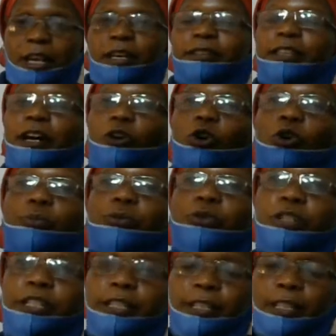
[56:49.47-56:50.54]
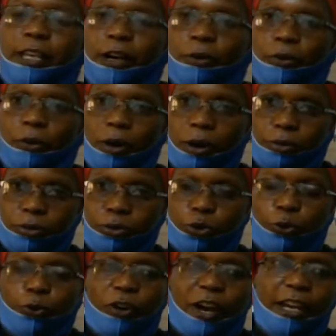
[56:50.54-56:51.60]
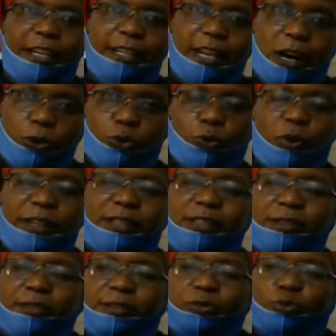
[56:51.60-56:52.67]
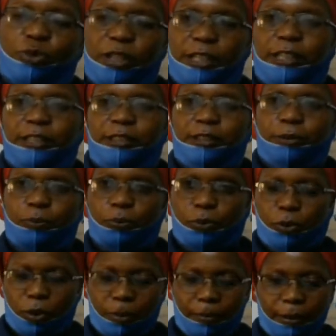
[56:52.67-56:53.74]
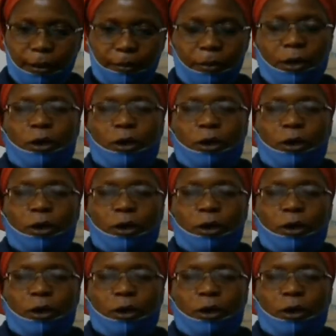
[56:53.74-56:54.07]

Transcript: The community around to find out what is really the problem,